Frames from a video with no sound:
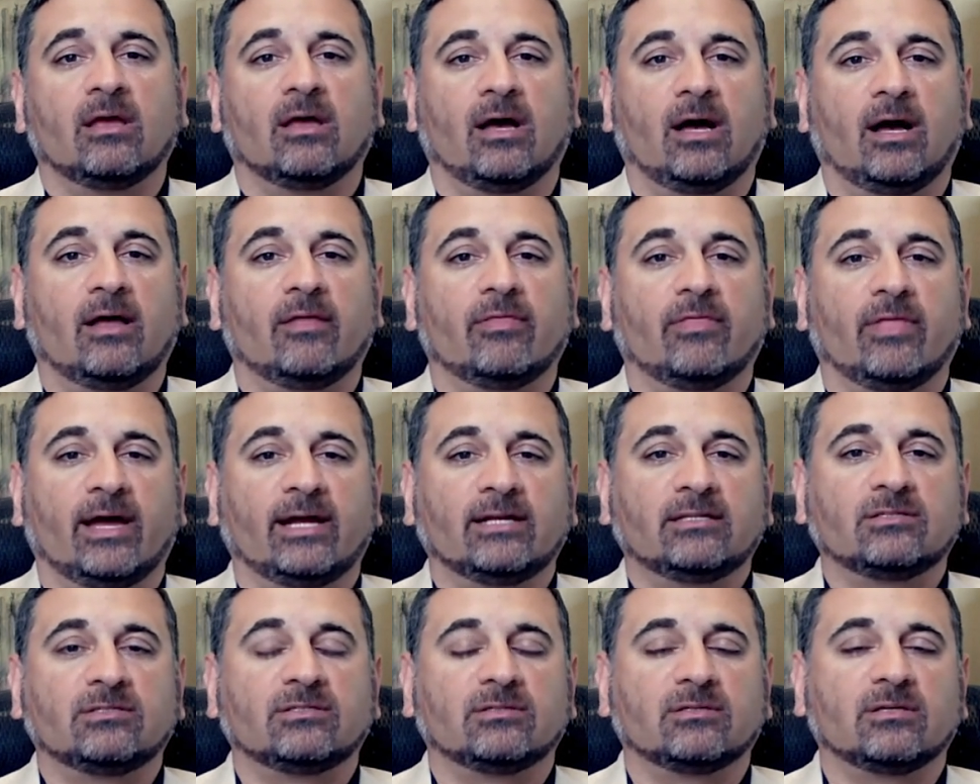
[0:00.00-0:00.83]

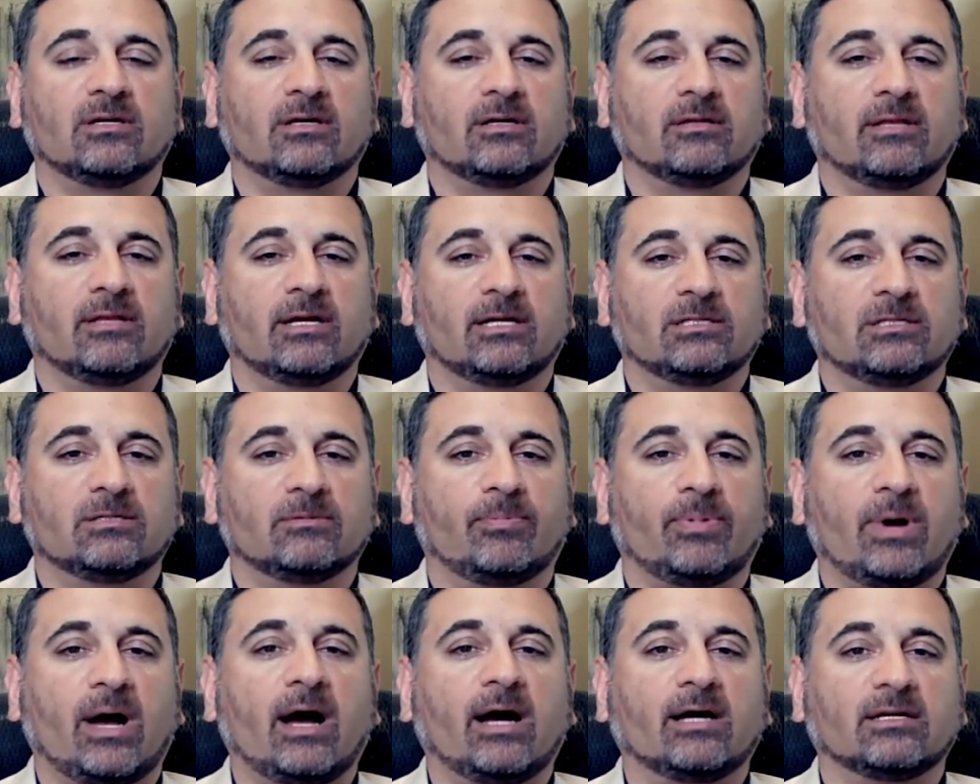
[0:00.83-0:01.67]
that's a
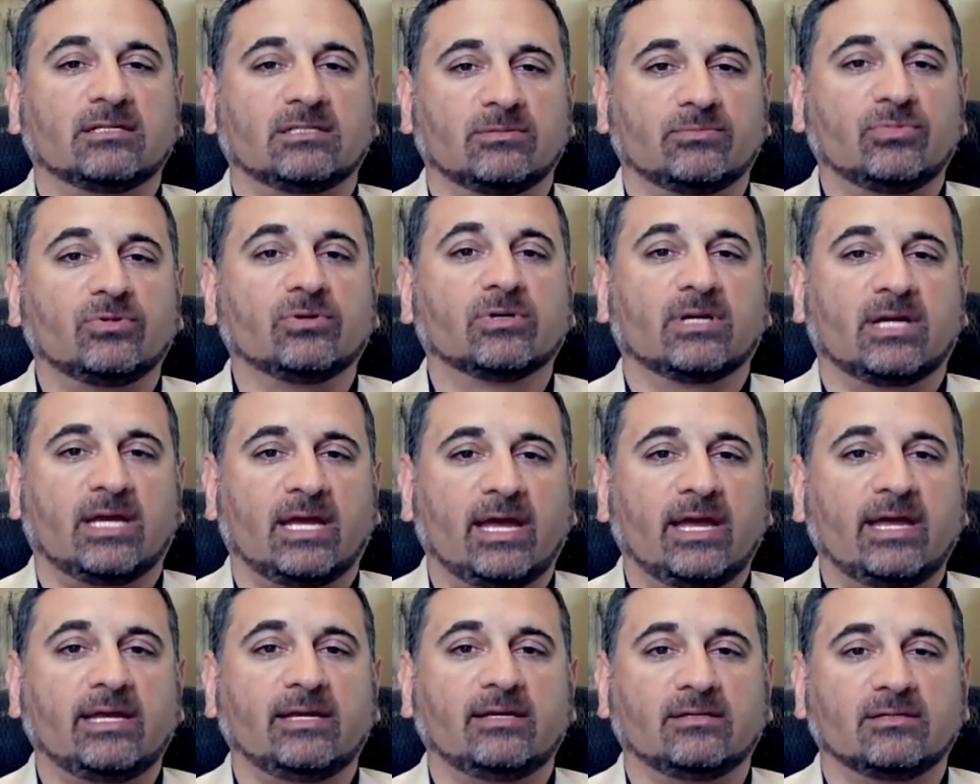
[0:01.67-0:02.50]
possible
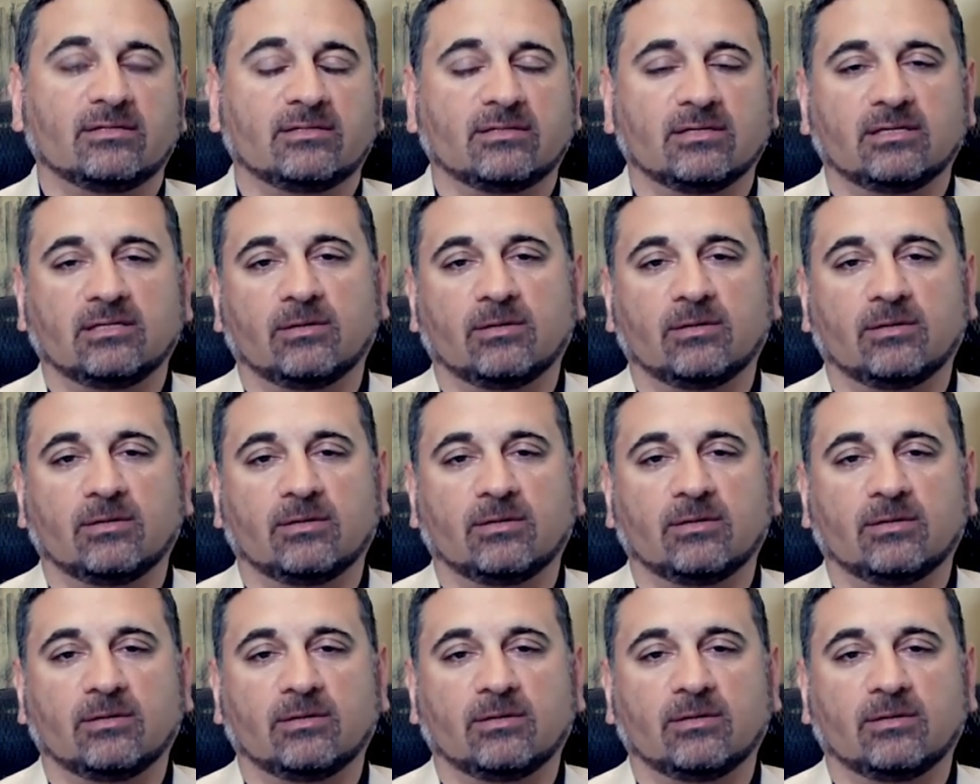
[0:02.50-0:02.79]
case.